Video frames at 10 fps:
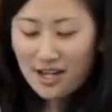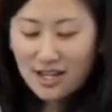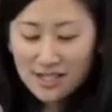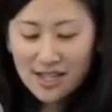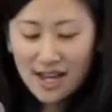
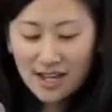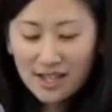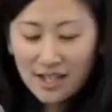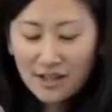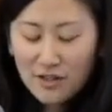is that
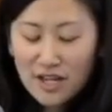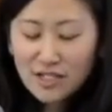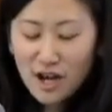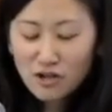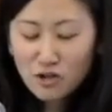these
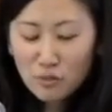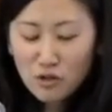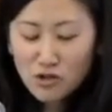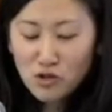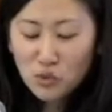
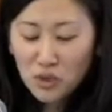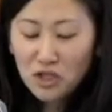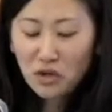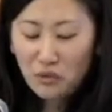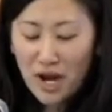contributions
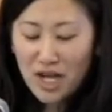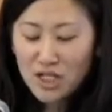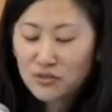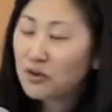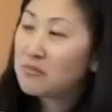will
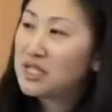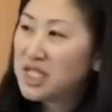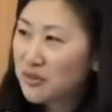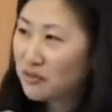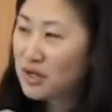arise from
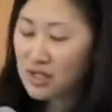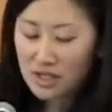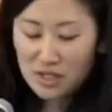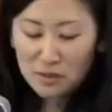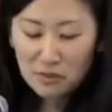different
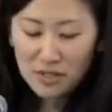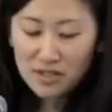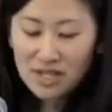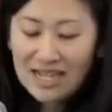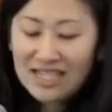disciplines,